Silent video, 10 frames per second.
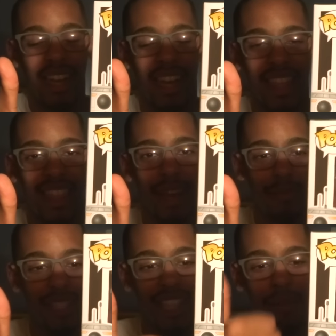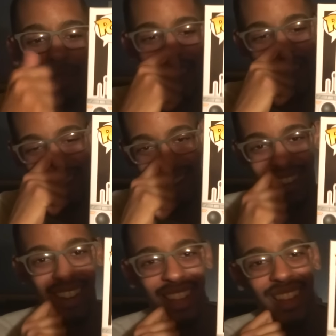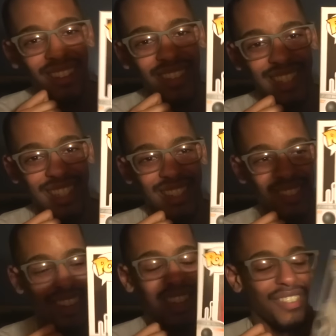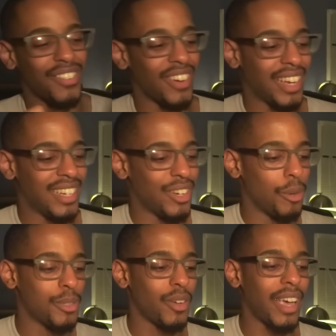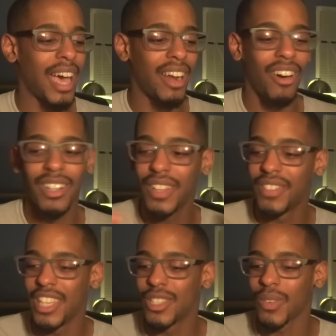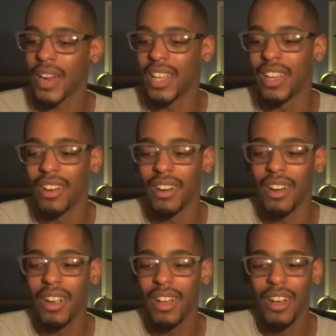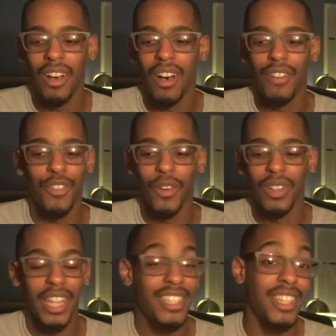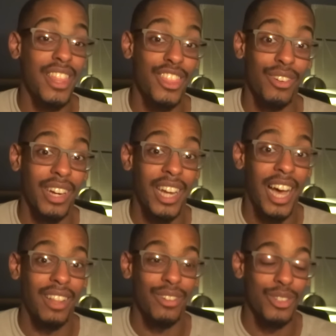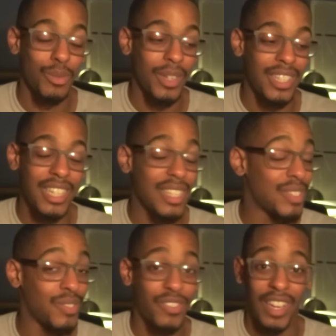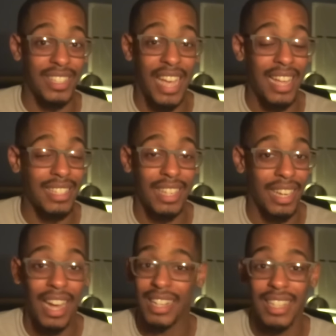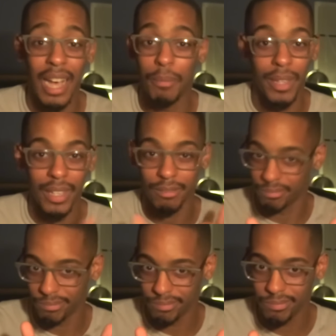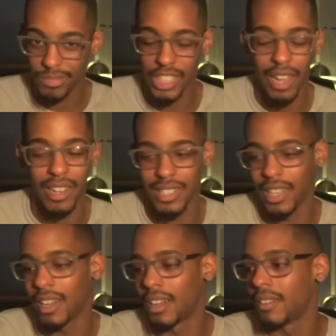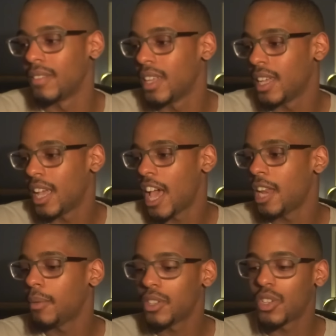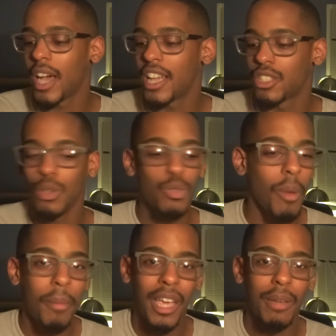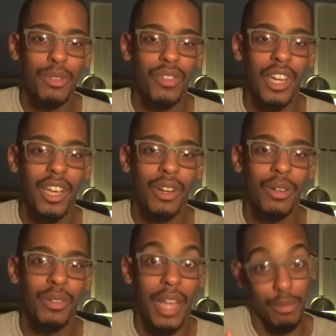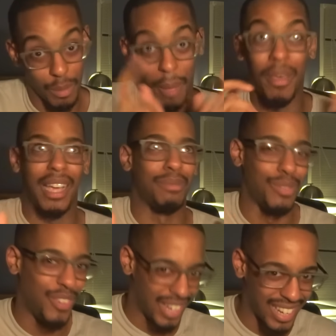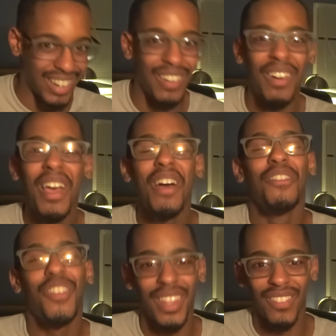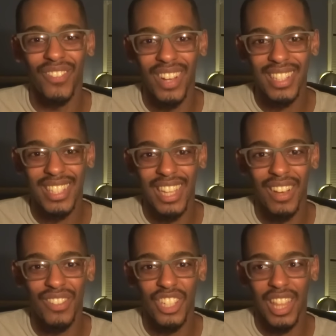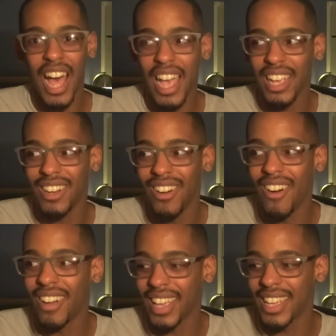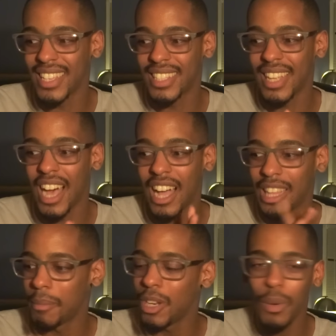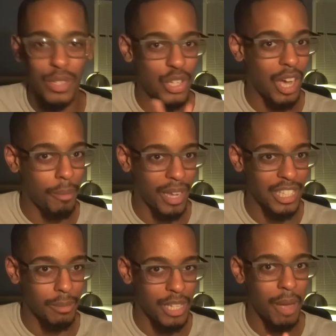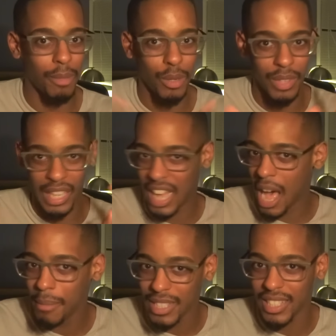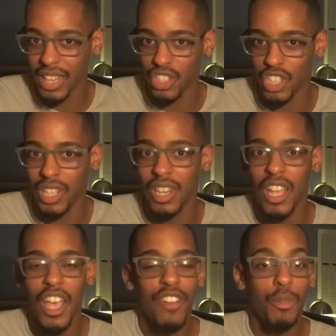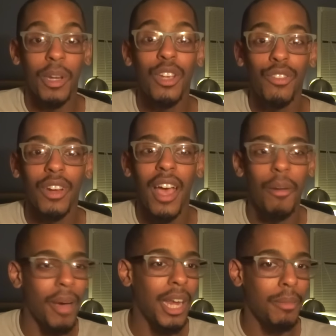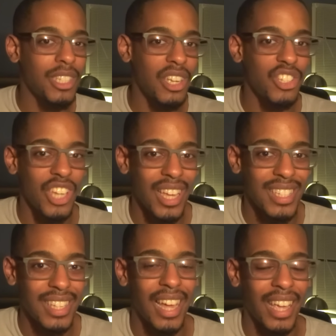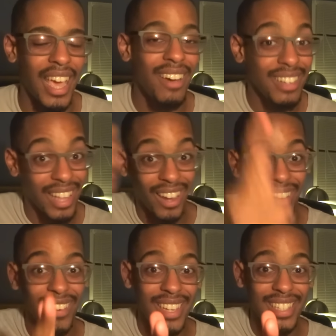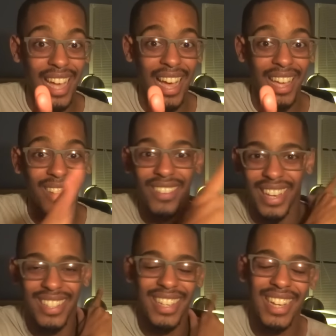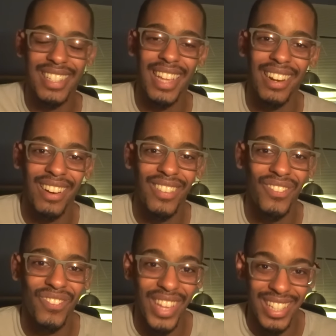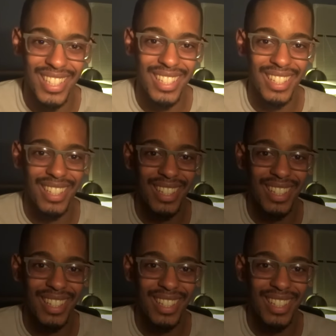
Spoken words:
thumbs up lighter, which is really friggin' dope. So I got all of these right here for less than $30, which is fantastic. Hot Topic, shout out to y'all. Anyways, you guys, those were my pickups video. That was my pickups video for the months of July and August. Let me know what y'all picked up down below in the comments section. For me to you for now, my name is NGS signing out. And like always, I will catch you guys later. Peace.